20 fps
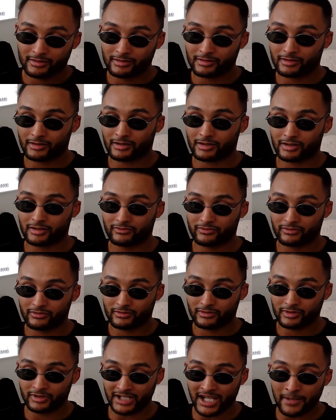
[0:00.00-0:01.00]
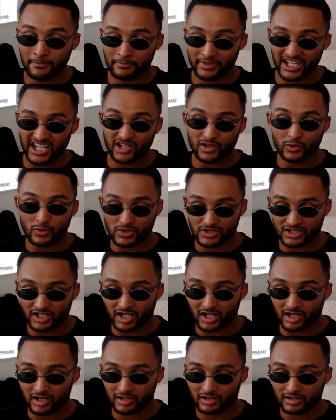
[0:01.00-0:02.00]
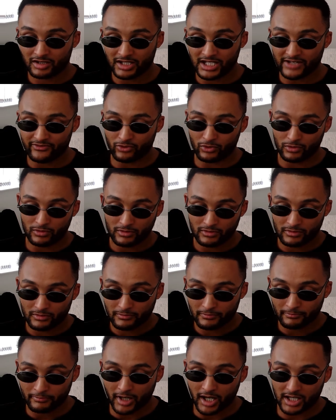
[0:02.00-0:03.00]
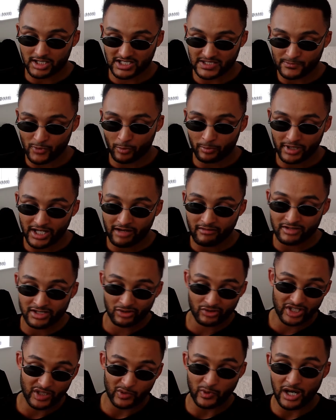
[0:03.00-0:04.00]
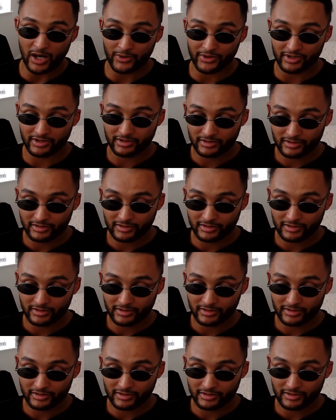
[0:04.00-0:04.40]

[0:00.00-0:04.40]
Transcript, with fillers: a kind of an NBA all-star level basketball player in Deontay Wilder.